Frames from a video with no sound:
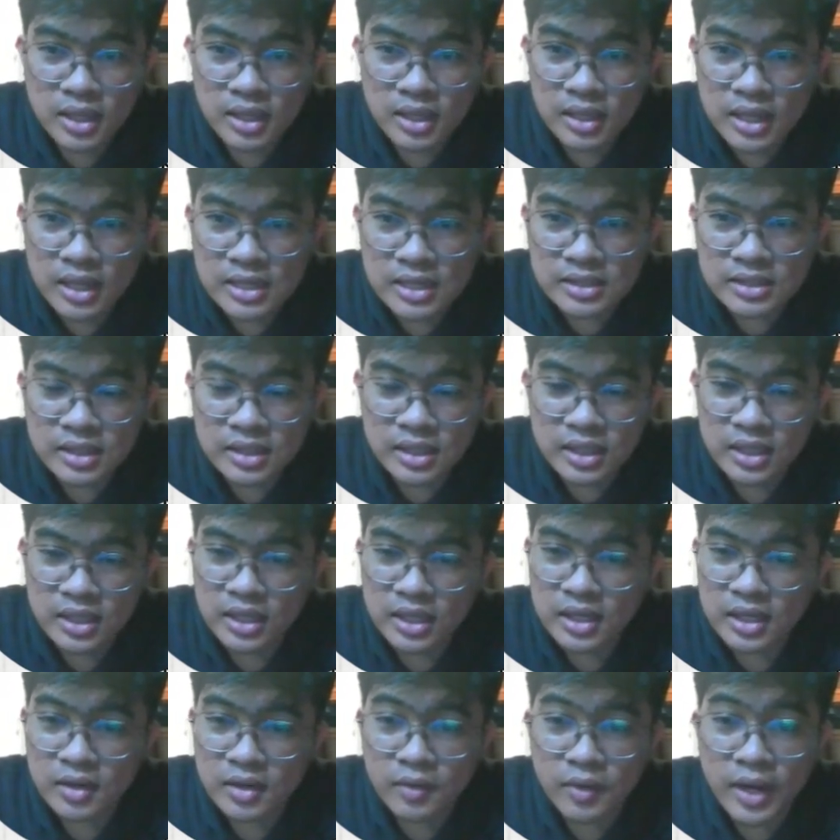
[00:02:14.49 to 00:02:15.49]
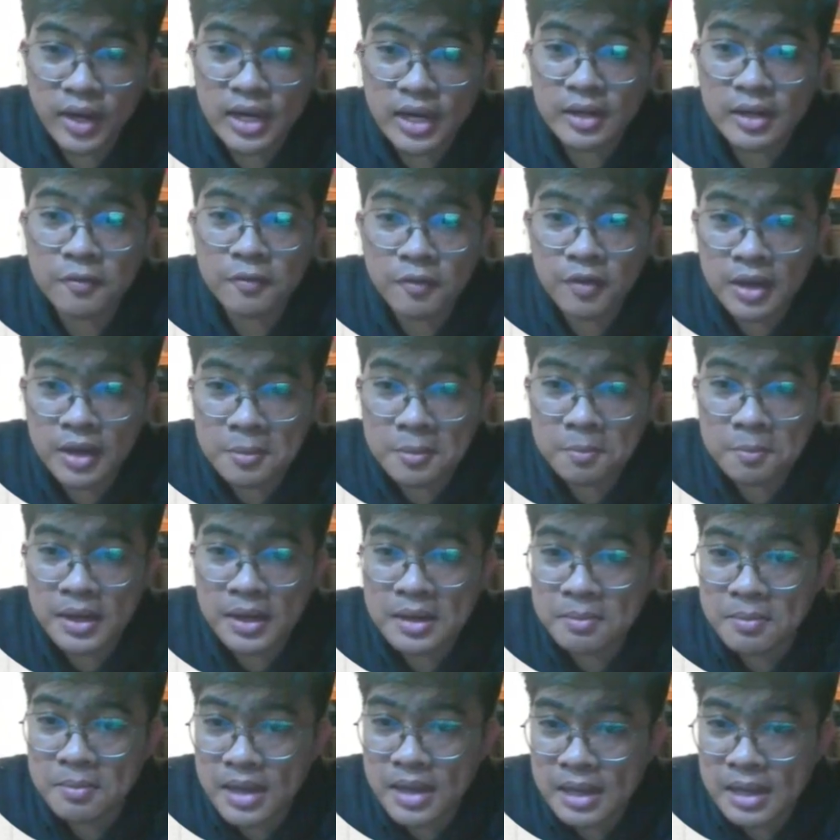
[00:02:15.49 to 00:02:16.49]
And lastly, create
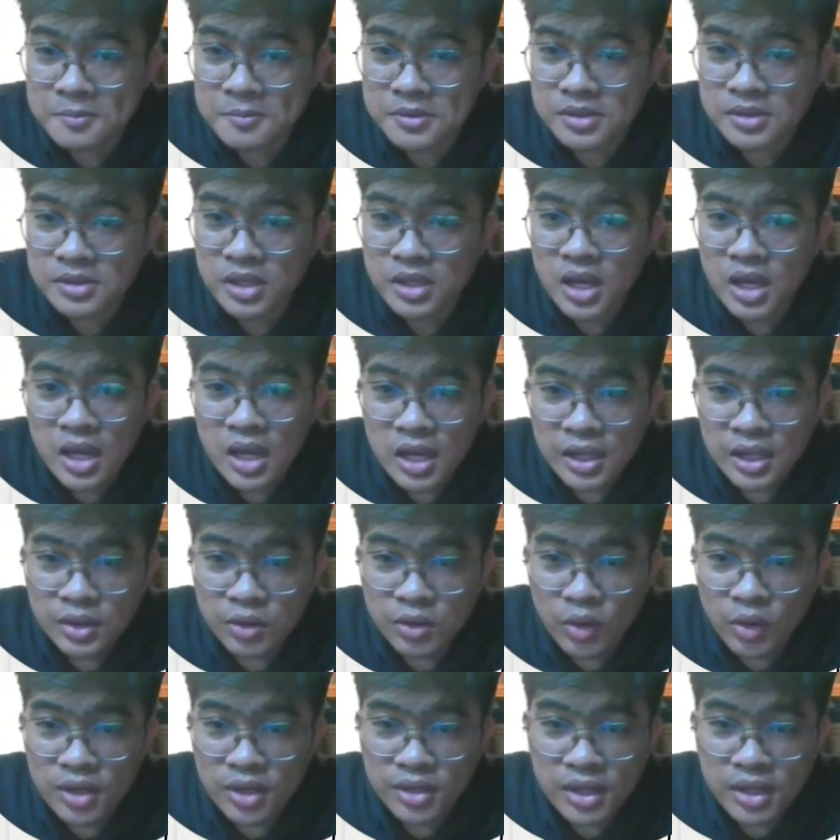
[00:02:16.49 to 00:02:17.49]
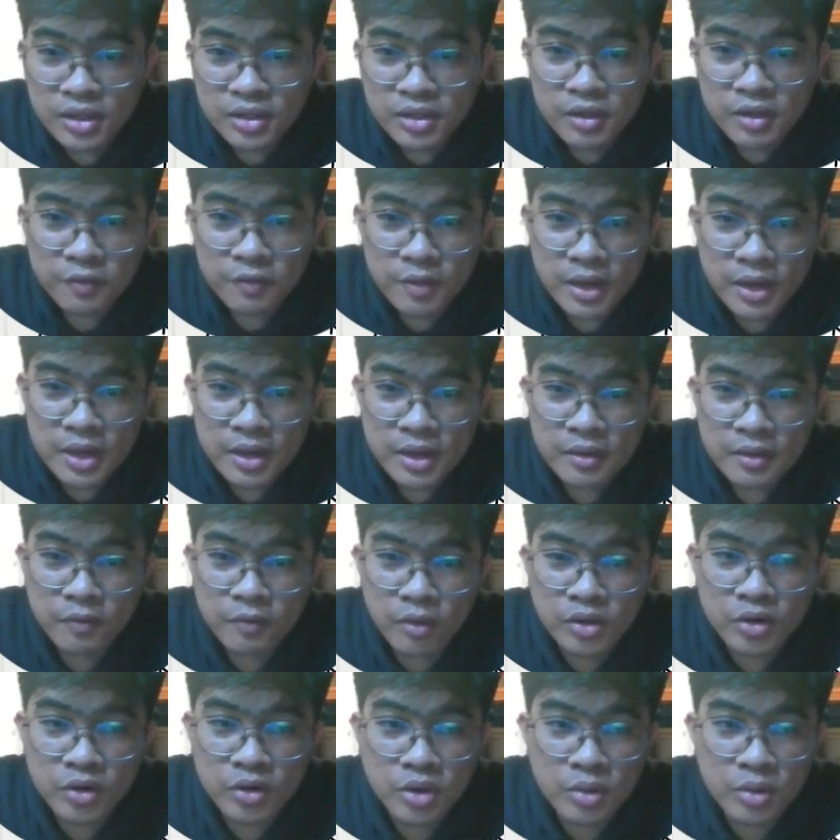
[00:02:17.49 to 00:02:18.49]
floodplain maps to identify
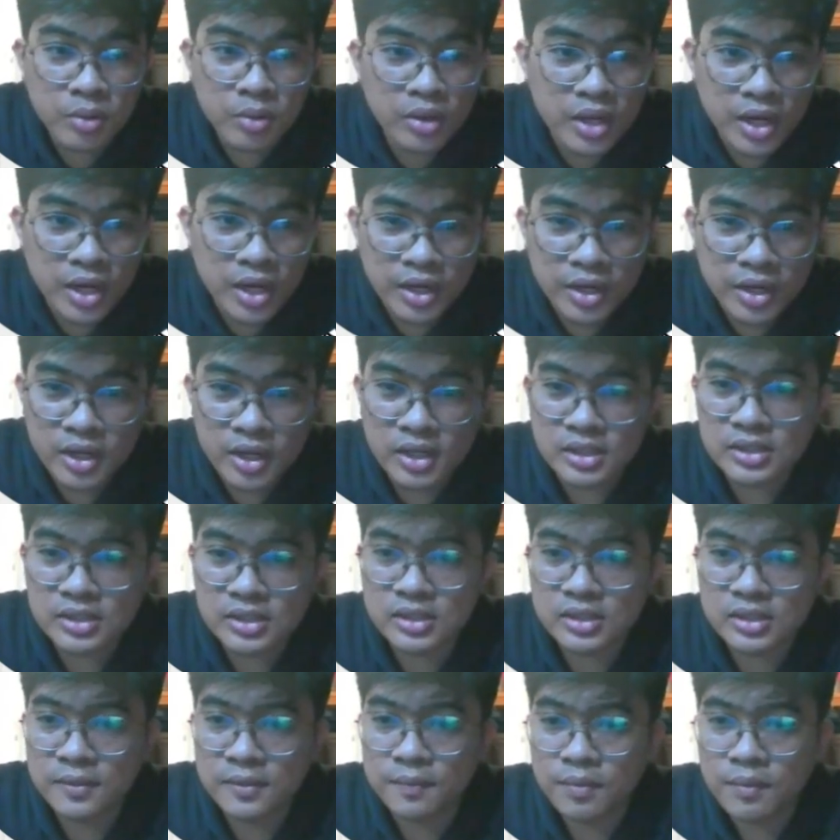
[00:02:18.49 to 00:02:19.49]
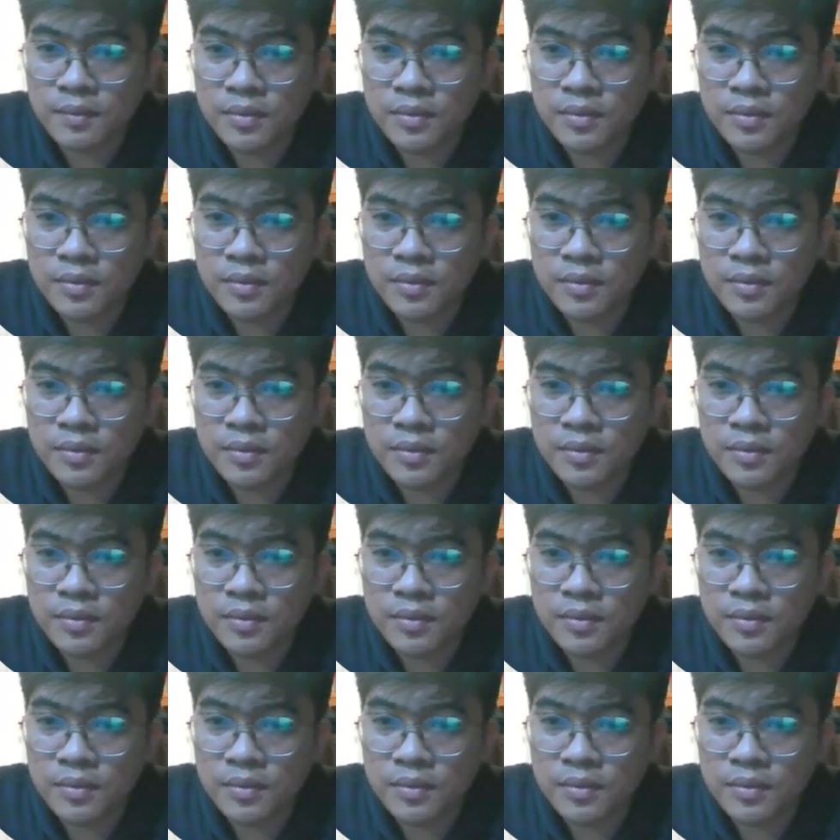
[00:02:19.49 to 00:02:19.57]
vulnerable areas.